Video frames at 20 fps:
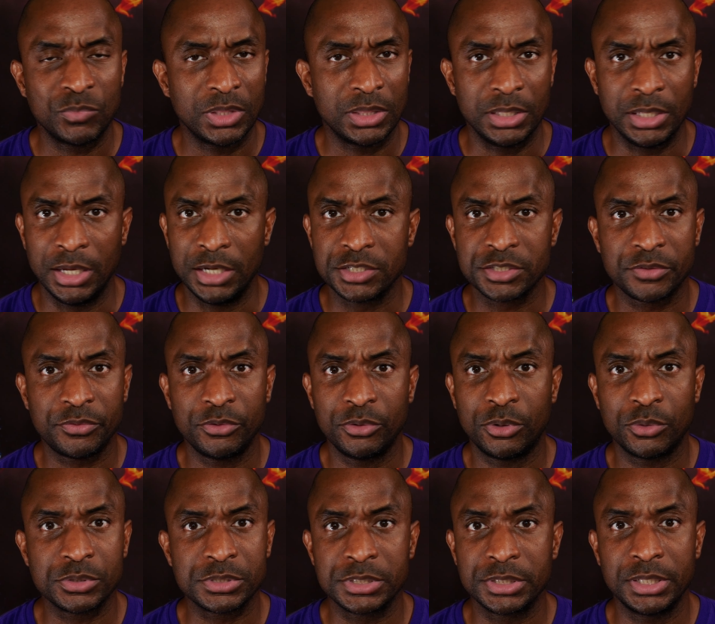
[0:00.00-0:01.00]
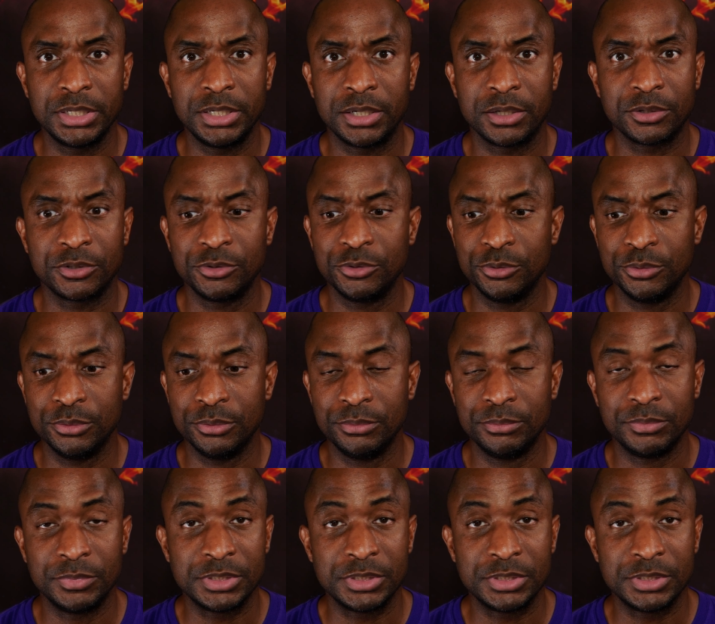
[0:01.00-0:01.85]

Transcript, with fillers: The angel of the Lord isn't there to